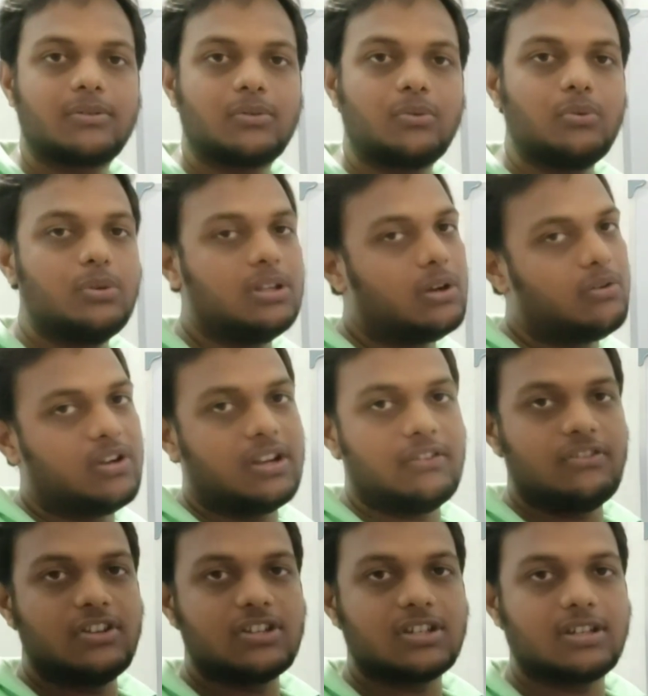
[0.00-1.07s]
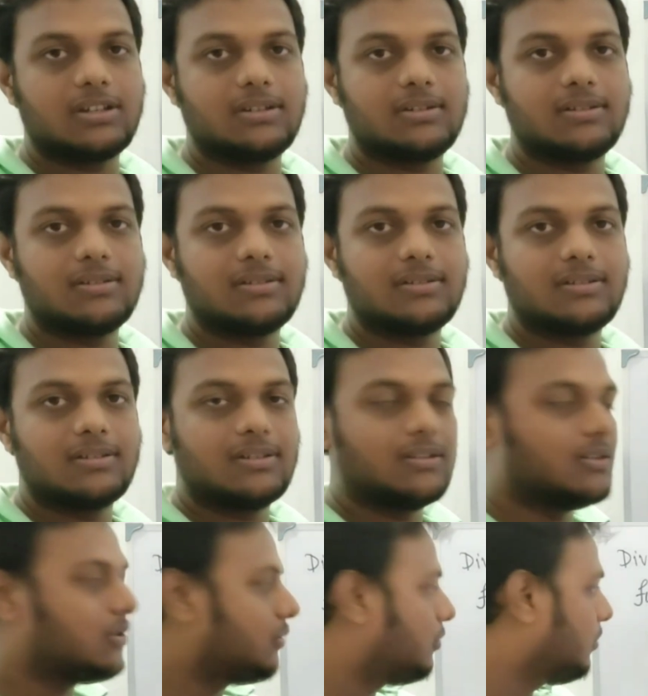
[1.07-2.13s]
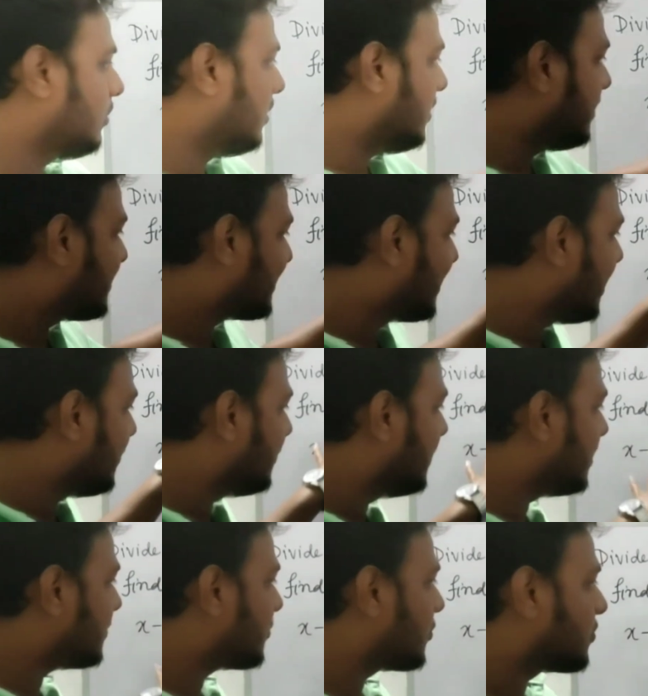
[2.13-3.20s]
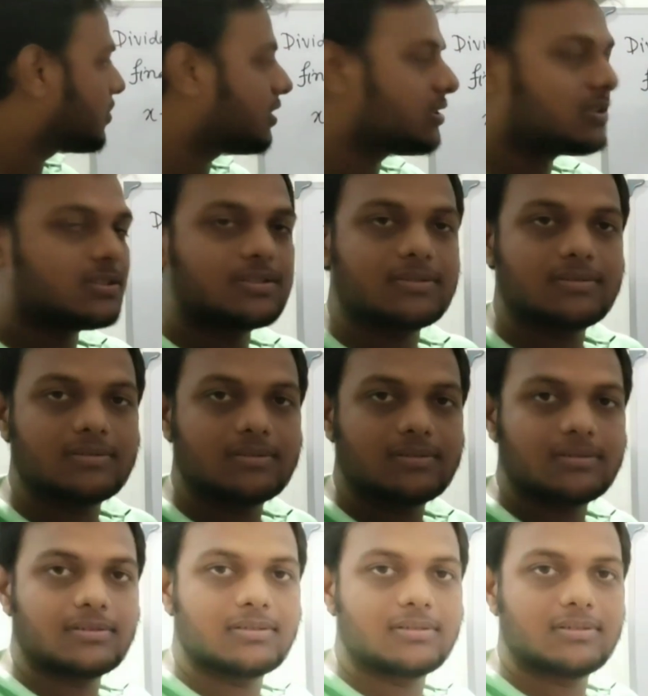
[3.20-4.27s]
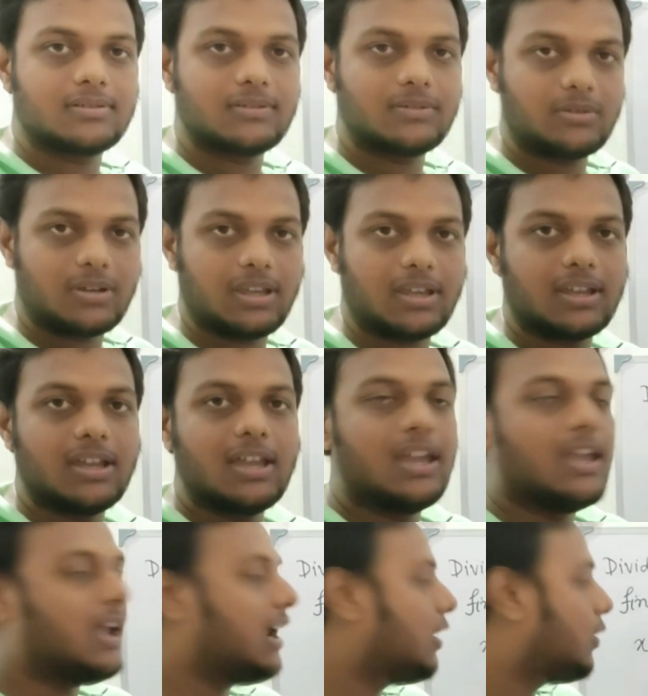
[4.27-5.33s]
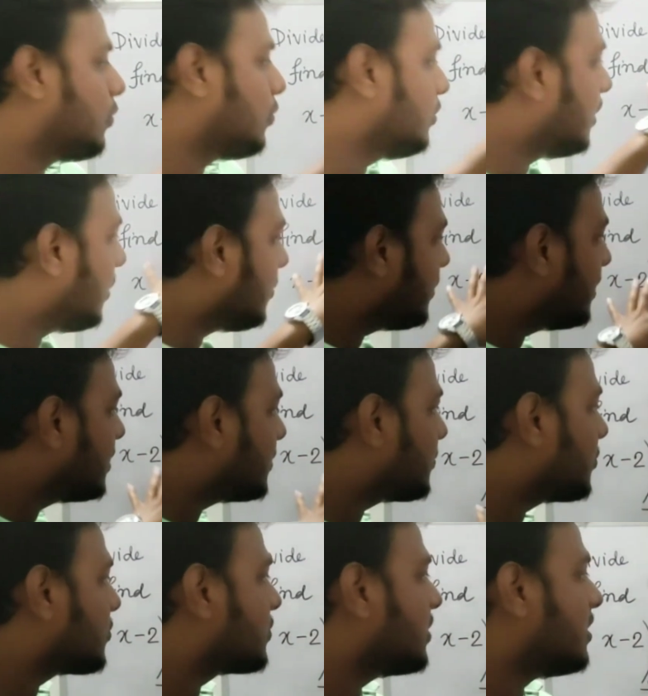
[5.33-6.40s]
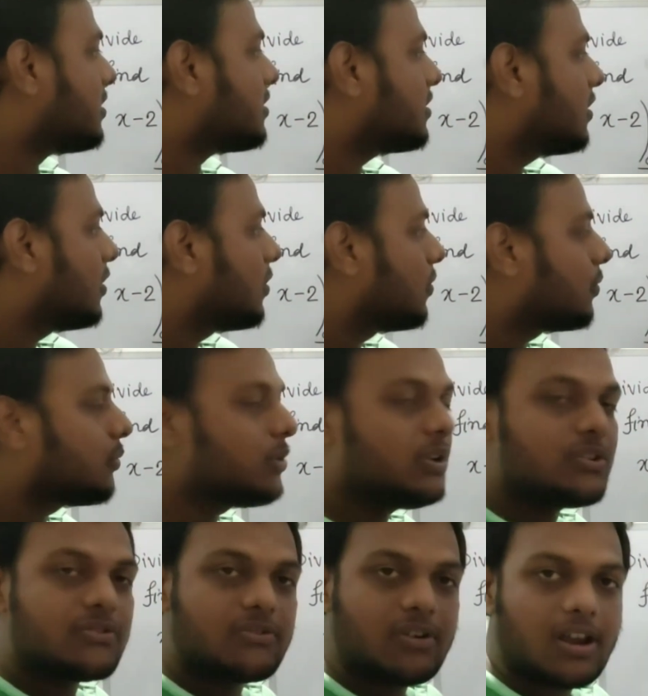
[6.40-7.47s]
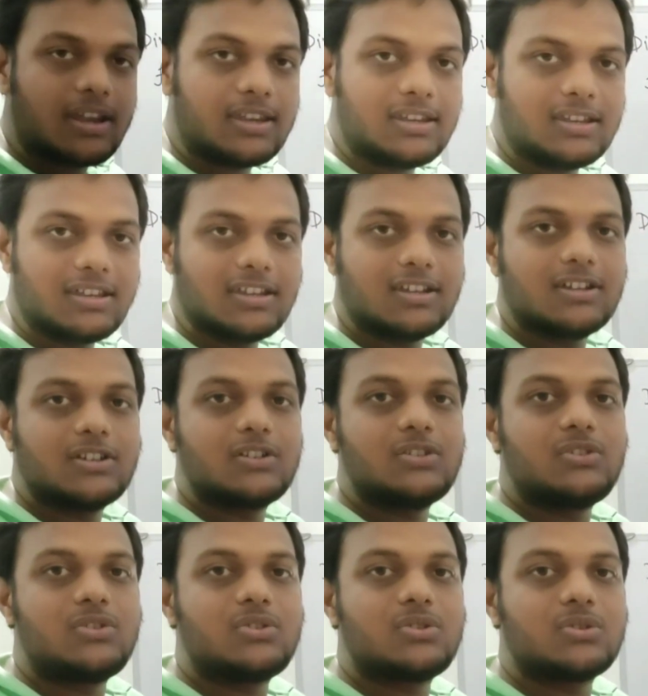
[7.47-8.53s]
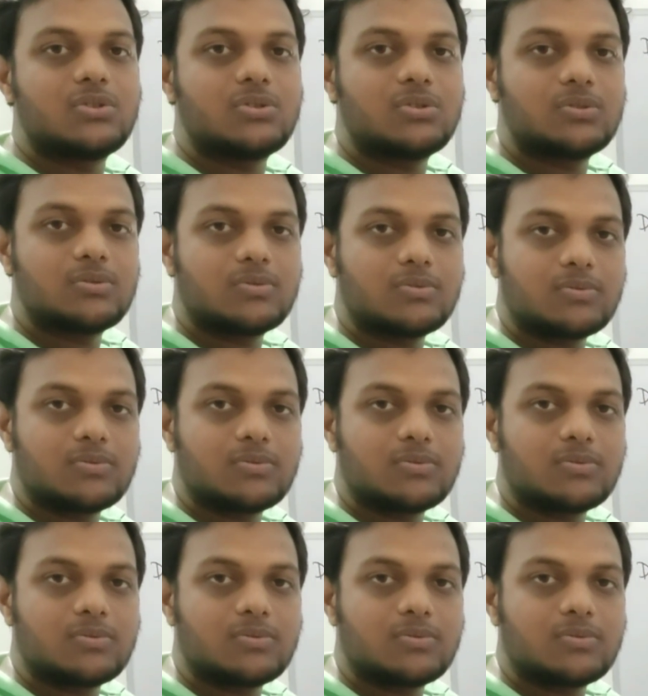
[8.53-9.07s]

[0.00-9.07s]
without division. We will skip this process. Okay, and without this process, we will try to